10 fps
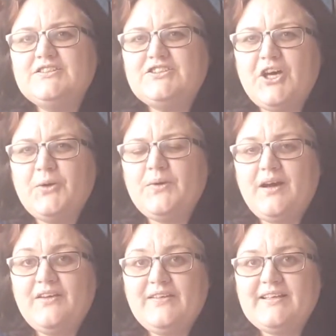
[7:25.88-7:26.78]
So
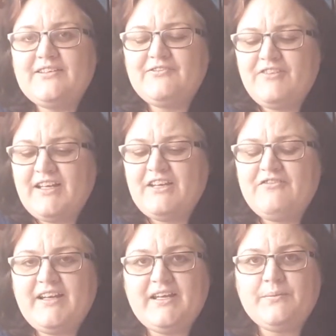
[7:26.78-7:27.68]
I think this is a
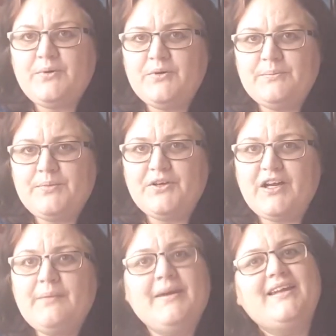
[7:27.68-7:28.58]
really, really an important
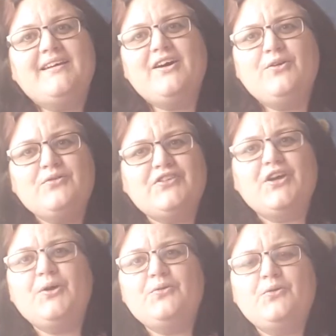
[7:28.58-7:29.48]
book. I mean,
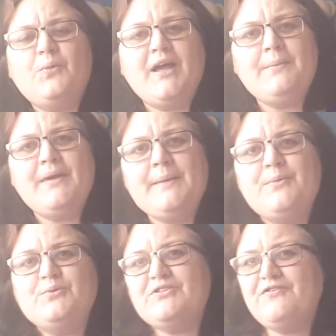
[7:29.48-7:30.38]
also, the way
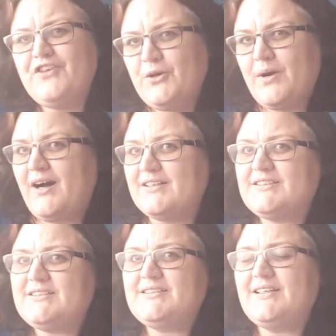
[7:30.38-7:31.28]
people view
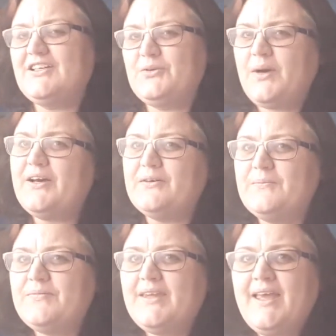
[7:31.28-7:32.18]
us as
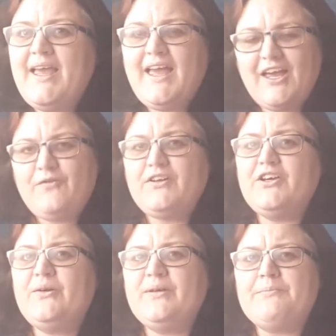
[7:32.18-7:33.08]
well, if we
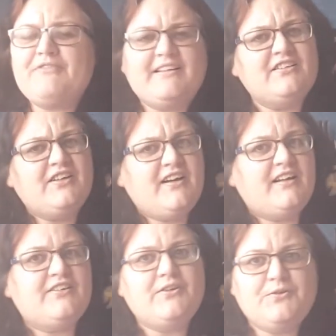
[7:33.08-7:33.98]
don't embrace a certain
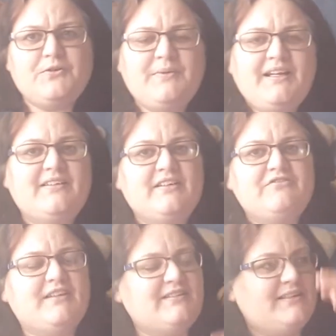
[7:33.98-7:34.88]
kind of social media, is
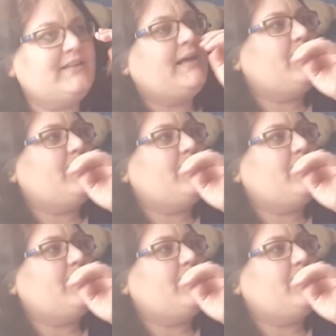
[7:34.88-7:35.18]
interesting.